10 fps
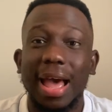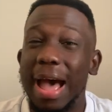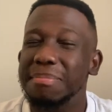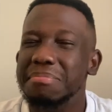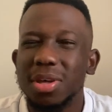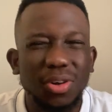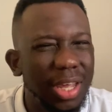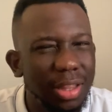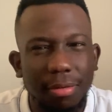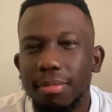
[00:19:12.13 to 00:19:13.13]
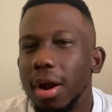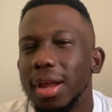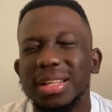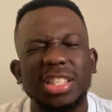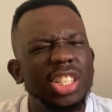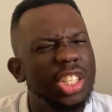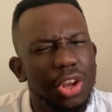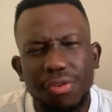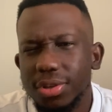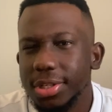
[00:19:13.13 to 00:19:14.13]
I'm milking the market,
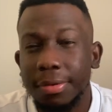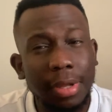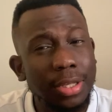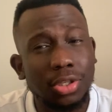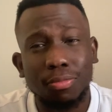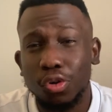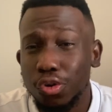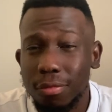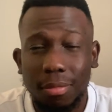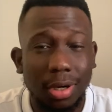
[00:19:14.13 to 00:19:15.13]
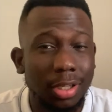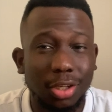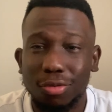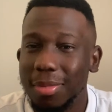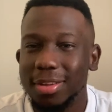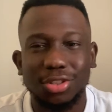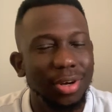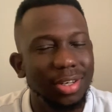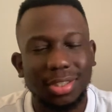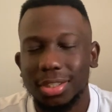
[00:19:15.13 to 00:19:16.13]
seriously, making some good money. You know, my
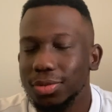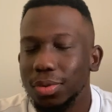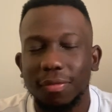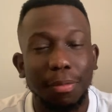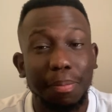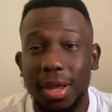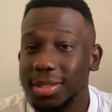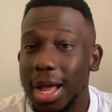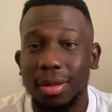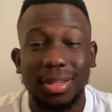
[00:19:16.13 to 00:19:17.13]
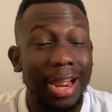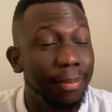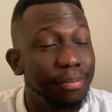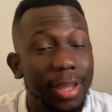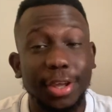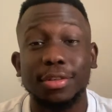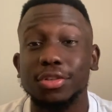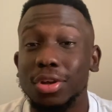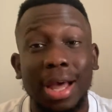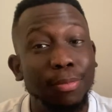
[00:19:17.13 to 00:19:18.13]
strategy is one of the best out there. I'm
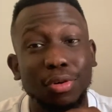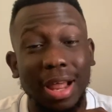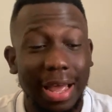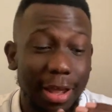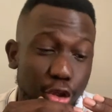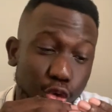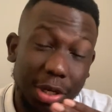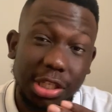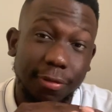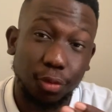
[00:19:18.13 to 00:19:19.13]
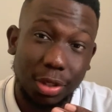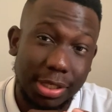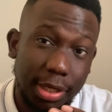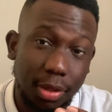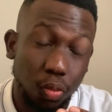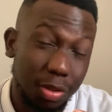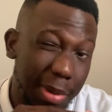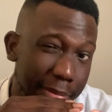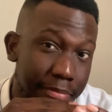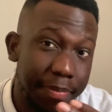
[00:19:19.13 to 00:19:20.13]
not, 2014 was
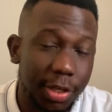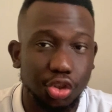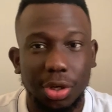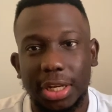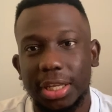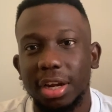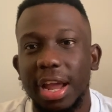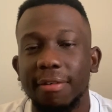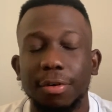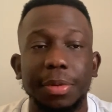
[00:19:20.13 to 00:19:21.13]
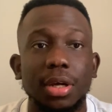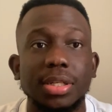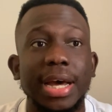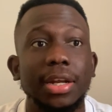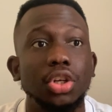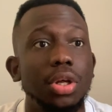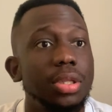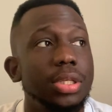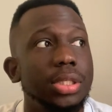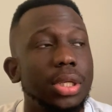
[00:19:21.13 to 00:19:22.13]
my best trading year ever, because I had
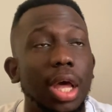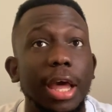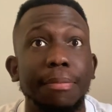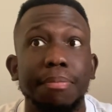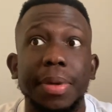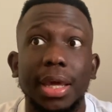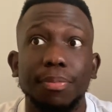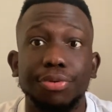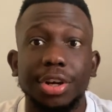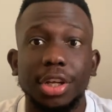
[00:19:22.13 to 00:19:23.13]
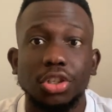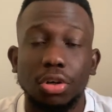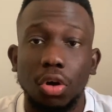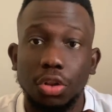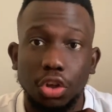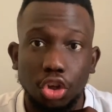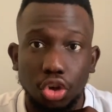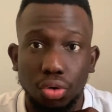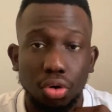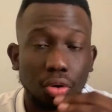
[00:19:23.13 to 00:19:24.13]
done this big prediction on the
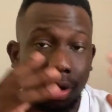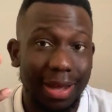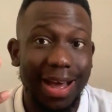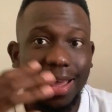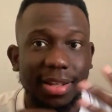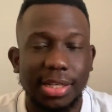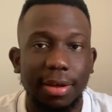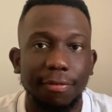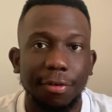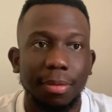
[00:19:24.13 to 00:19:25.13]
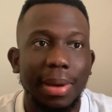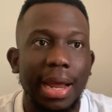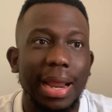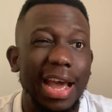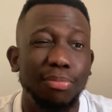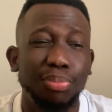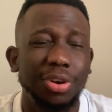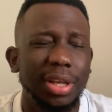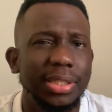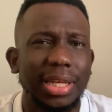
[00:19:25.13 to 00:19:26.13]
Euro on a higher time frame, and I had
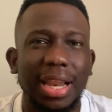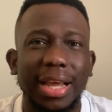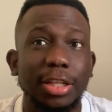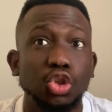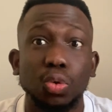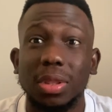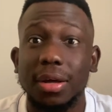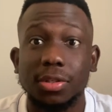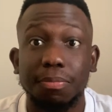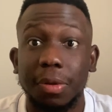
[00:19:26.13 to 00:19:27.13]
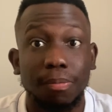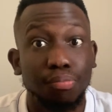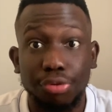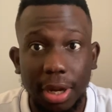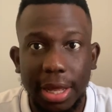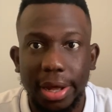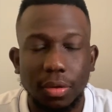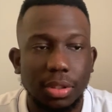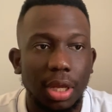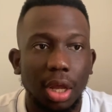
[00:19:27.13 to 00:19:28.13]
predicted like a 2,000 pip breakout.